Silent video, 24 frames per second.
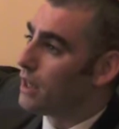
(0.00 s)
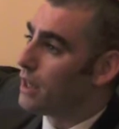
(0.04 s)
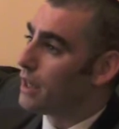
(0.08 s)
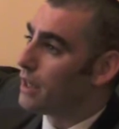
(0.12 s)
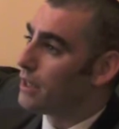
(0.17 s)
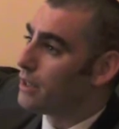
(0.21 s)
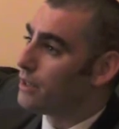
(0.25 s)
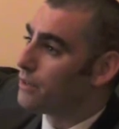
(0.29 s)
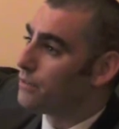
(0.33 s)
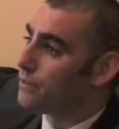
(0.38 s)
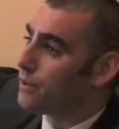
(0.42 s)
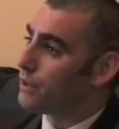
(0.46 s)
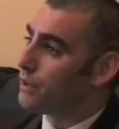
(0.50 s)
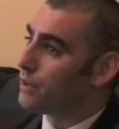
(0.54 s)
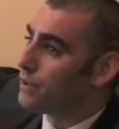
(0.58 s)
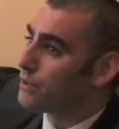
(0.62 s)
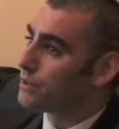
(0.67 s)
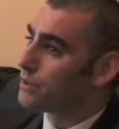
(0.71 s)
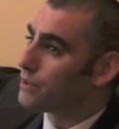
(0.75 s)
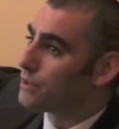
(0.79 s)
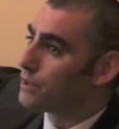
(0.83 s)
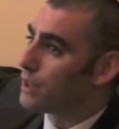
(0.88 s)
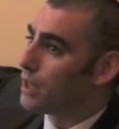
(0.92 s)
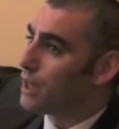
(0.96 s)
in
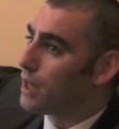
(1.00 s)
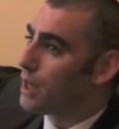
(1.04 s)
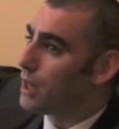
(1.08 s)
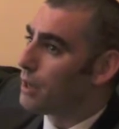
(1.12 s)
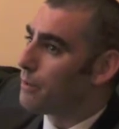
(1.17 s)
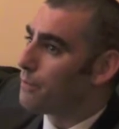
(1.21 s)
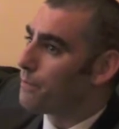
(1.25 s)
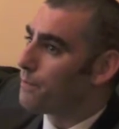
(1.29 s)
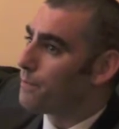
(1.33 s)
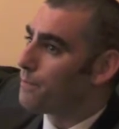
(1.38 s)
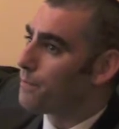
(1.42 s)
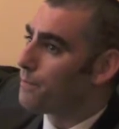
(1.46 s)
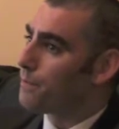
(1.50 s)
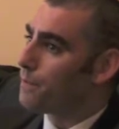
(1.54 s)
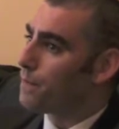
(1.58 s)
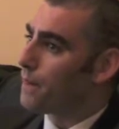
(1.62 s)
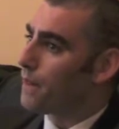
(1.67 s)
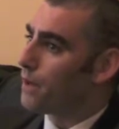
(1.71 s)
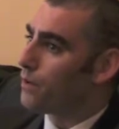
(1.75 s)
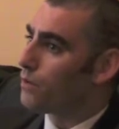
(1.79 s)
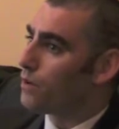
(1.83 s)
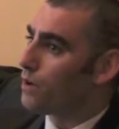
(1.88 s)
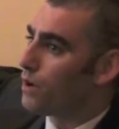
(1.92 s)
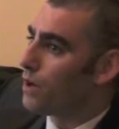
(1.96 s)
advance.
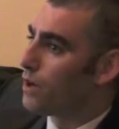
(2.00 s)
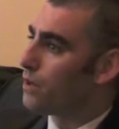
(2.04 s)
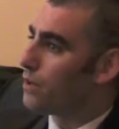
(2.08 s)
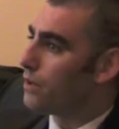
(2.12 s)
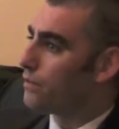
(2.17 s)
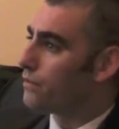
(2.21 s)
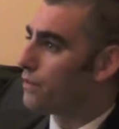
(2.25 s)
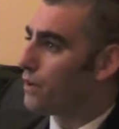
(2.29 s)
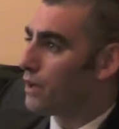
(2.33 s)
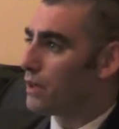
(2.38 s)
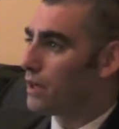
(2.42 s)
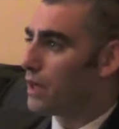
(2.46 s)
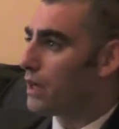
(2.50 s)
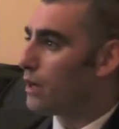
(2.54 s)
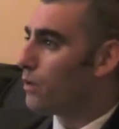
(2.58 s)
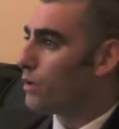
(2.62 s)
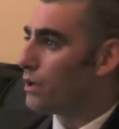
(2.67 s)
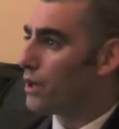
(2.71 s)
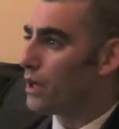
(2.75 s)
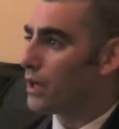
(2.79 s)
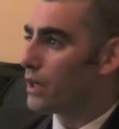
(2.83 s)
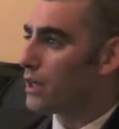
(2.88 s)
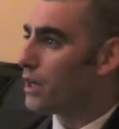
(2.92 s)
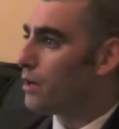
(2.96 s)
And I only find out
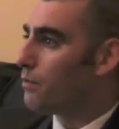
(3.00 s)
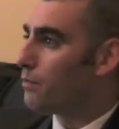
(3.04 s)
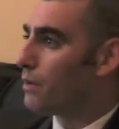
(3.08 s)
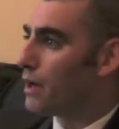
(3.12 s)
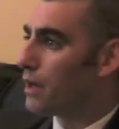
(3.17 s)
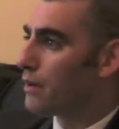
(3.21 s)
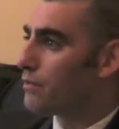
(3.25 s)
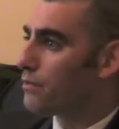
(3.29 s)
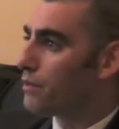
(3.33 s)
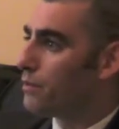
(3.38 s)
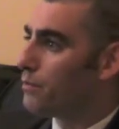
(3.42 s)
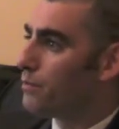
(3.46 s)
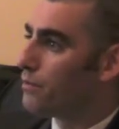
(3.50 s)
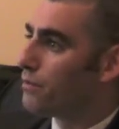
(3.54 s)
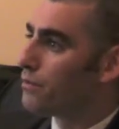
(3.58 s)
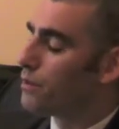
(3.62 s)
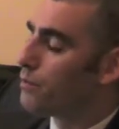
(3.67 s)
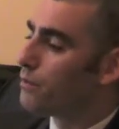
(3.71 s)
when I come back from